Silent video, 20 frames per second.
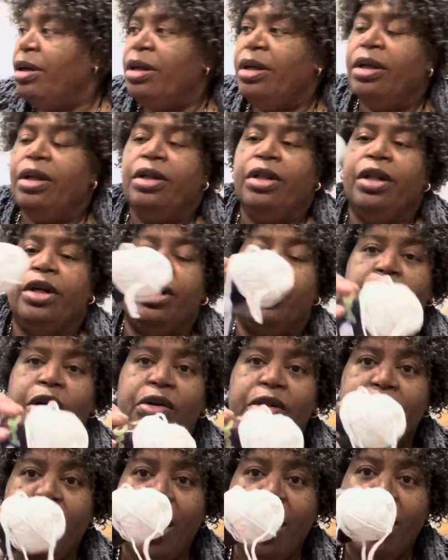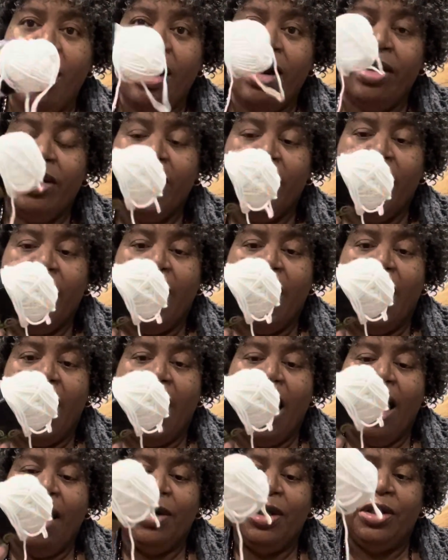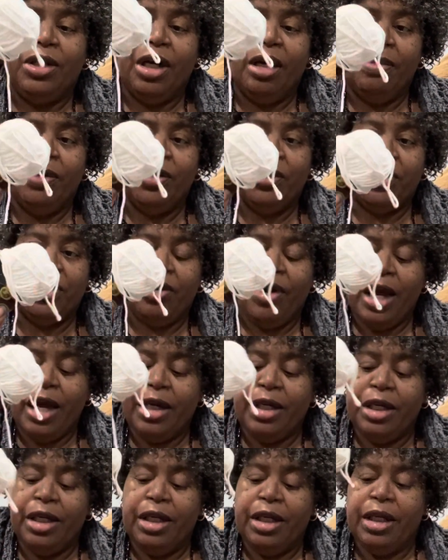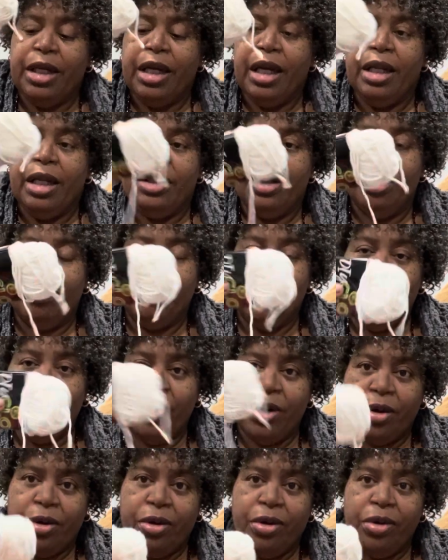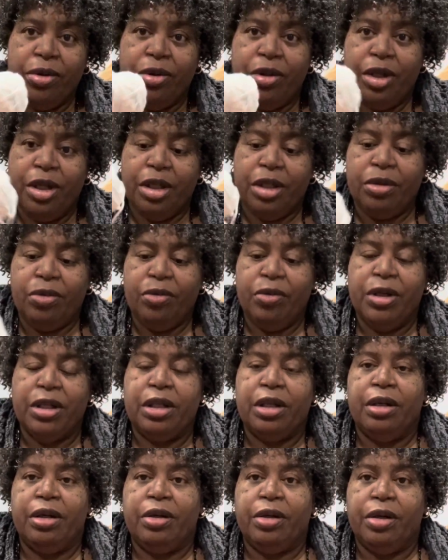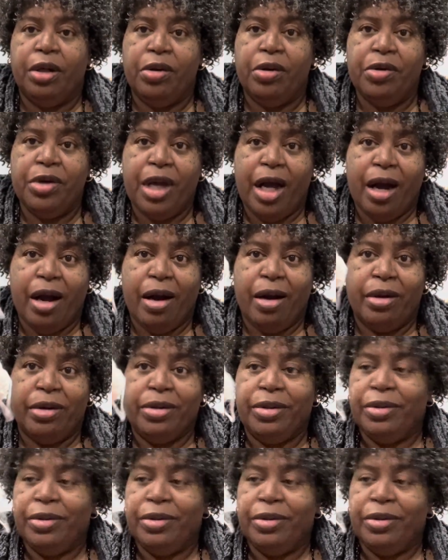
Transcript: the glow yarn. I'm a double strand it to border this with the glow yarn.